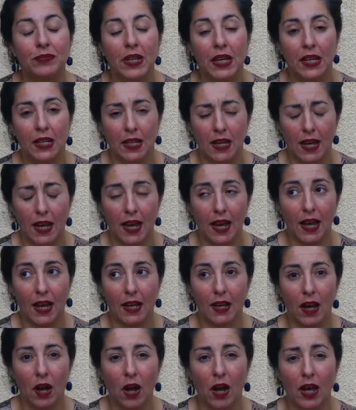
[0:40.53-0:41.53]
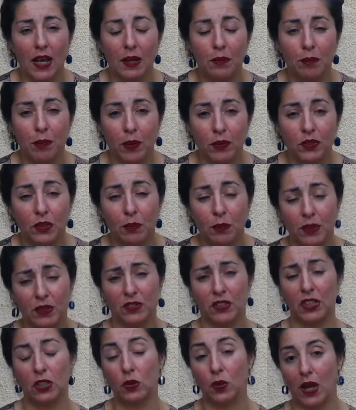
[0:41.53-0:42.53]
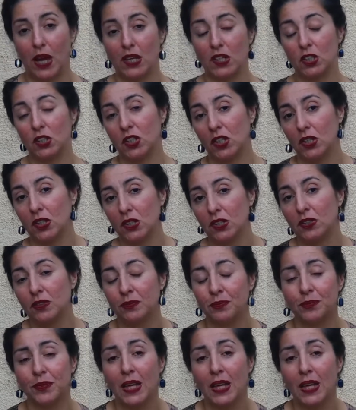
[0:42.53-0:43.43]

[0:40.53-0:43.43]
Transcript: in an impossible situation.